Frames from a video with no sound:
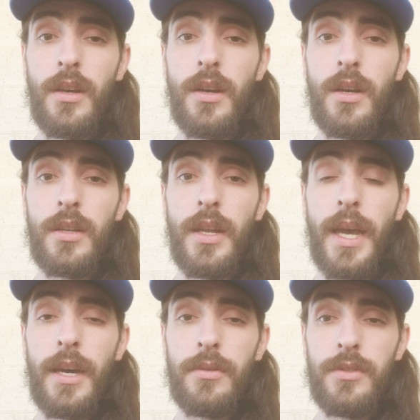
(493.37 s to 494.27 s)
on
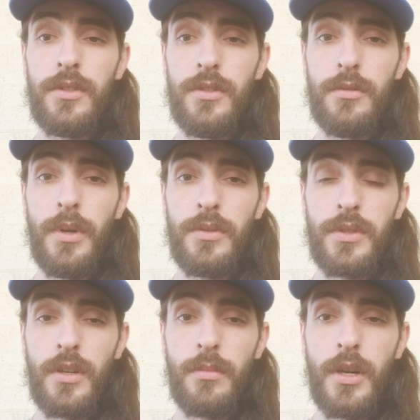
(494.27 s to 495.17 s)
how to do
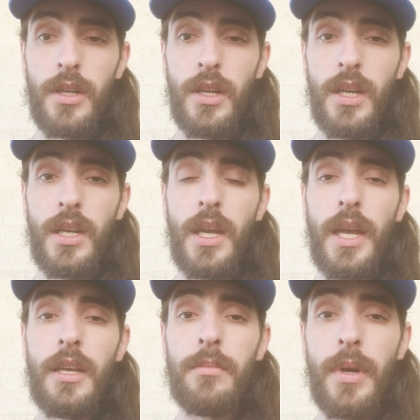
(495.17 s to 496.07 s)
postcard marketing
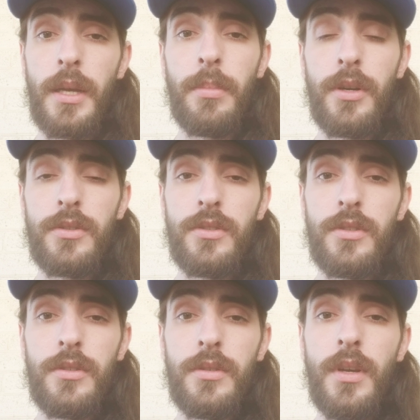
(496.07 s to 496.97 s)
and my
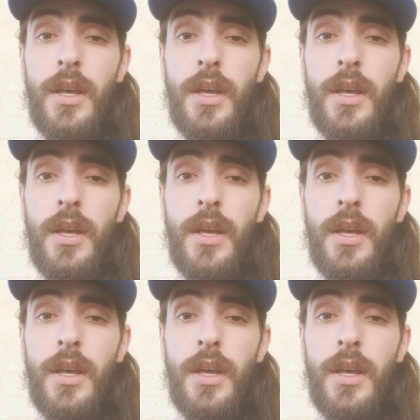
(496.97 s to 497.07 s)
personal